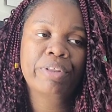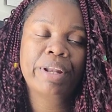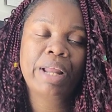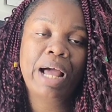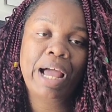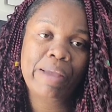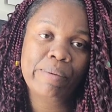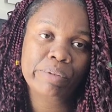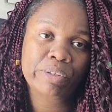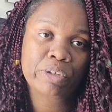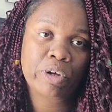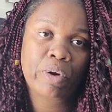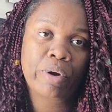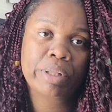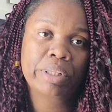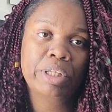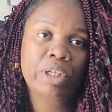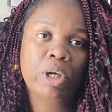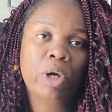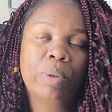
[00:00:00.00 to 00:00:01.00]
that I was
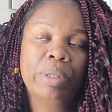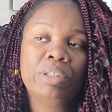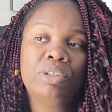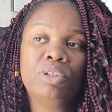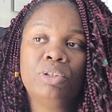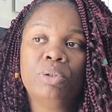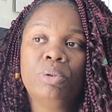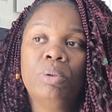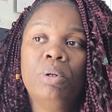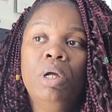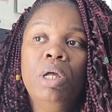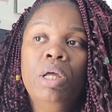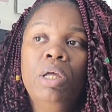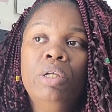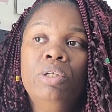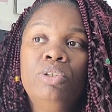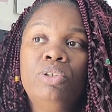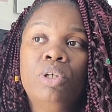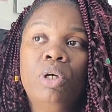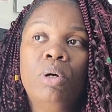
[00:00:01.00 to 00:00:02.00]
currently going to.
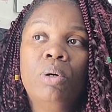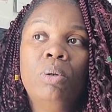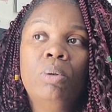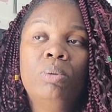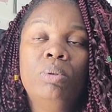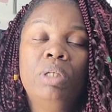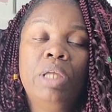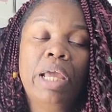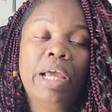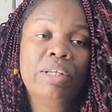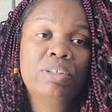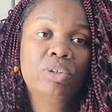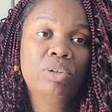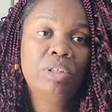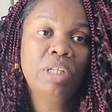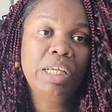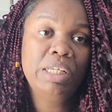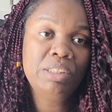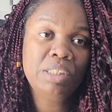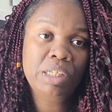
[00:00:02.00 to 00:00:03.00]
So yeah, so
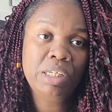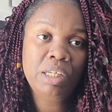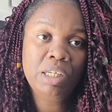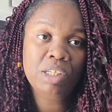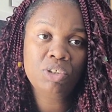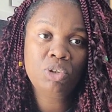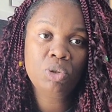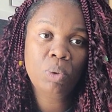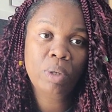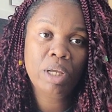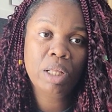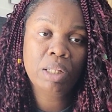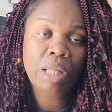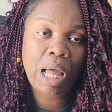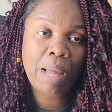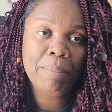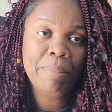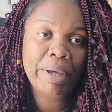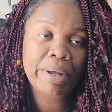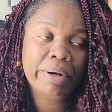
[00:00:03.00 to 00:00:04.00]
Daisy is doing a
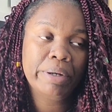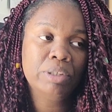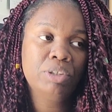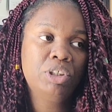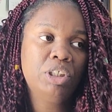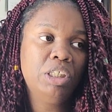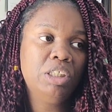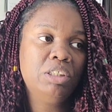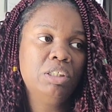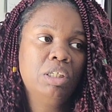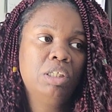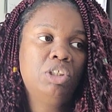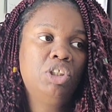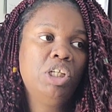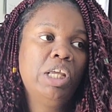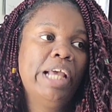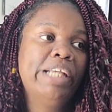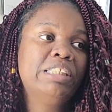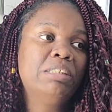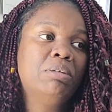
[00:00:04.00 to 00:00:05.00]
lot better. She's
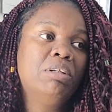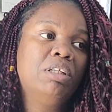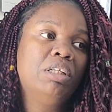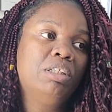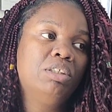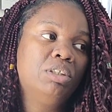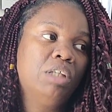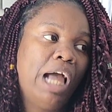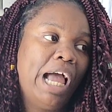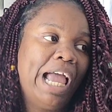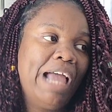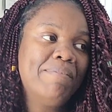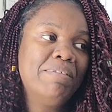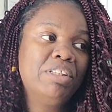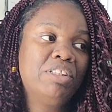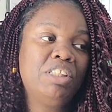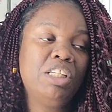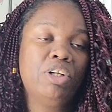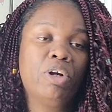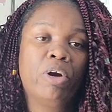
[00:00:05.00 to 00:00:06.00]
she hasn't I
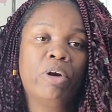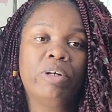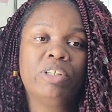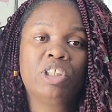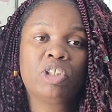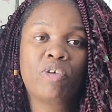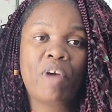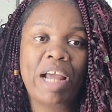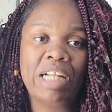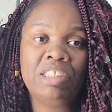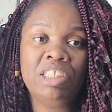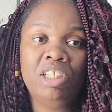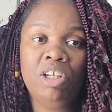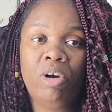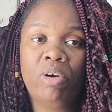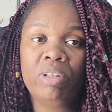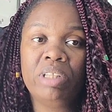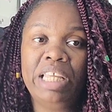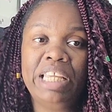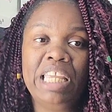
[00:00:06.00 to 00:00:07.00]
haven't seen her scratching
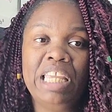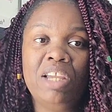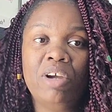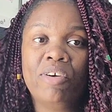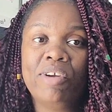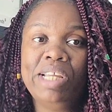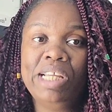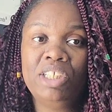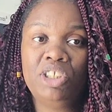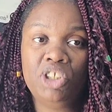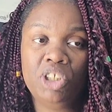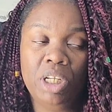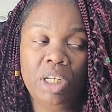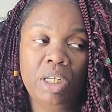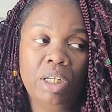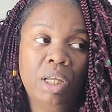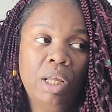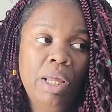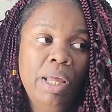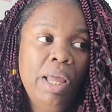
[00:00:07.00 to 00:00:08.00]
or licking or
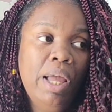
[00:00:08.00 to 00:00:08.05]
itching